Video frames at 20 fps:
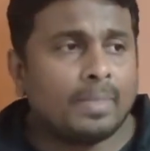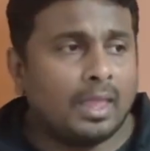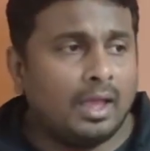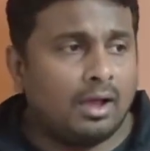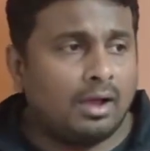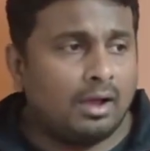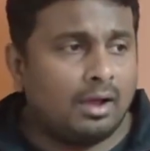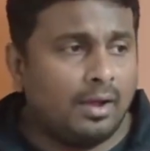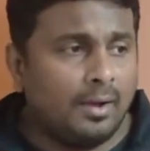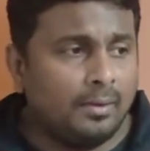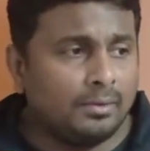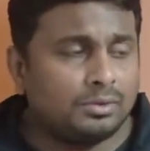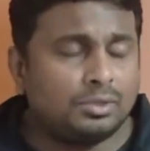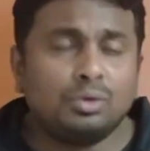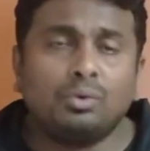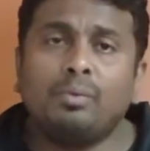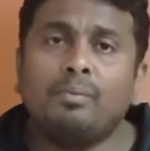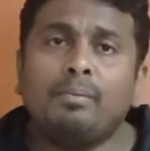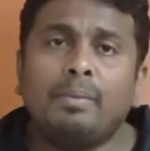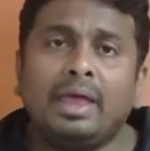
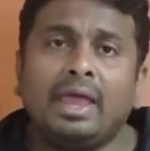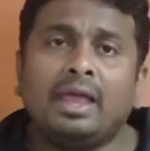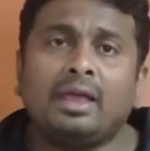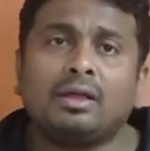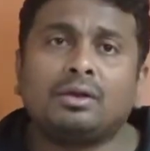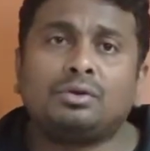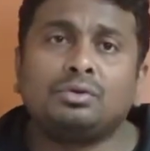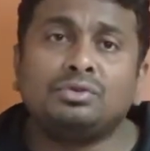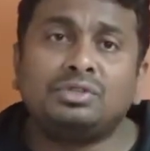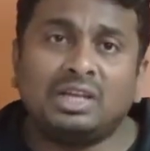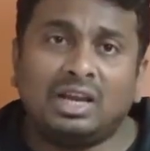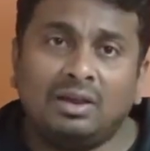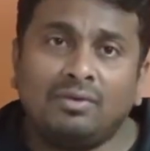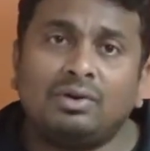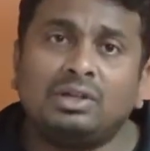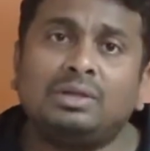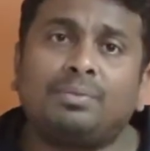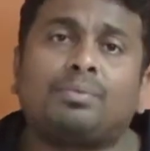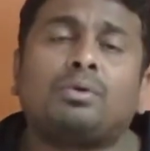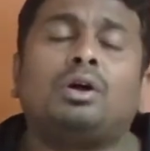to
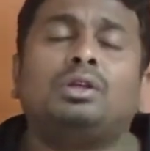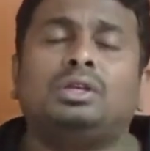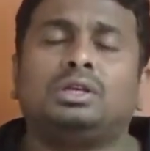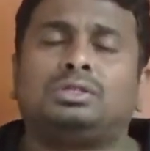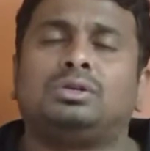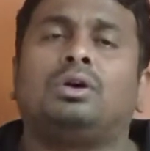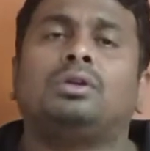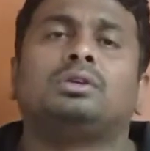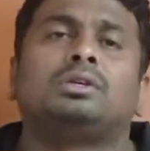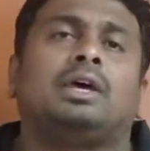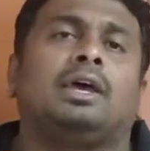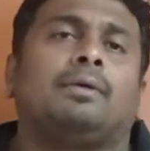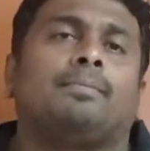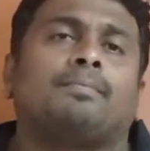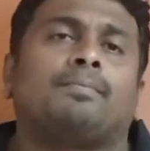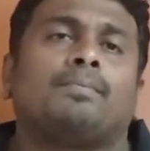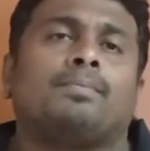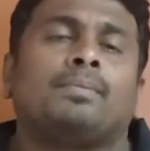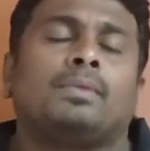deliver the projects on time.